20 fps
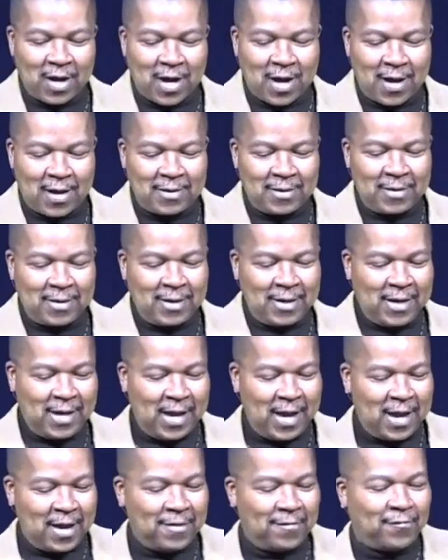God
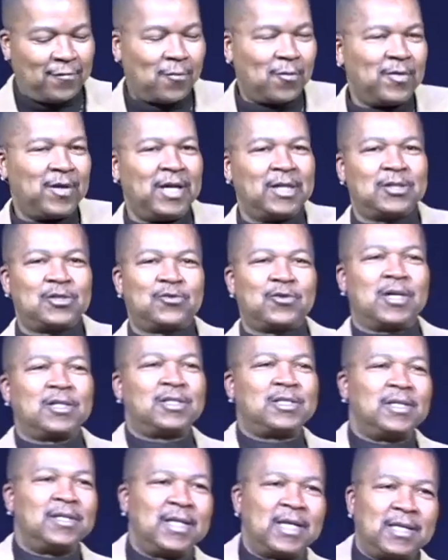and for the
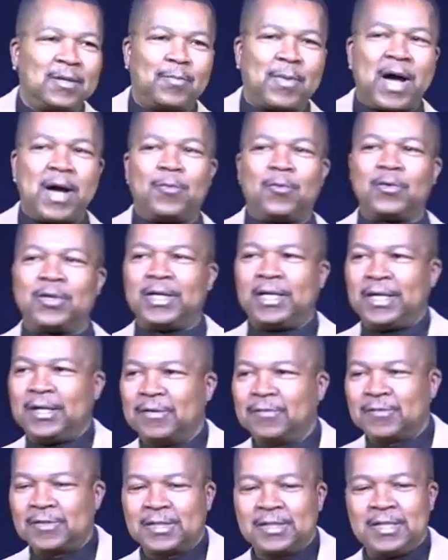instruction that the Bible
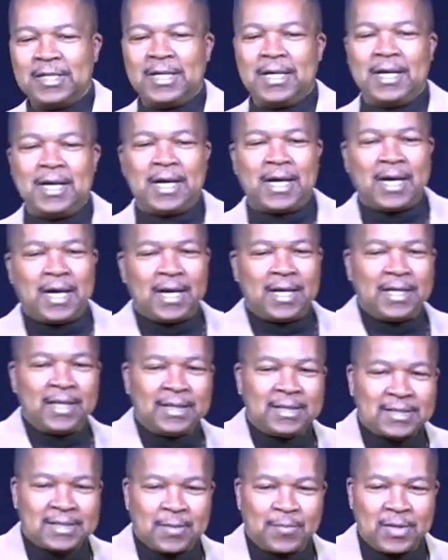gives
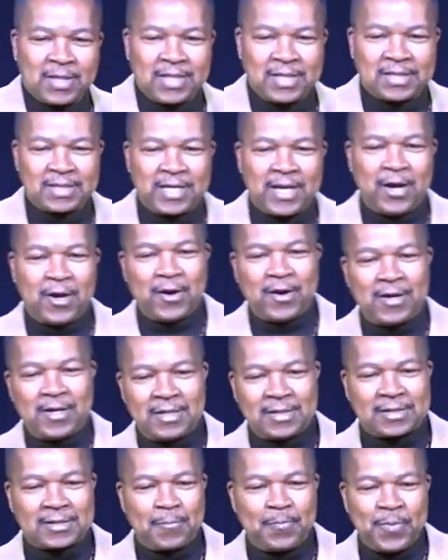in some of these
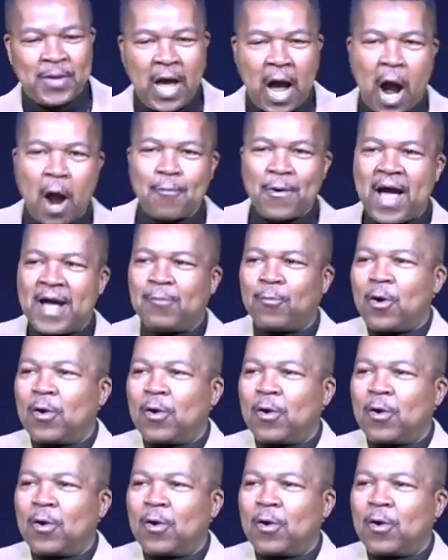areas. All right.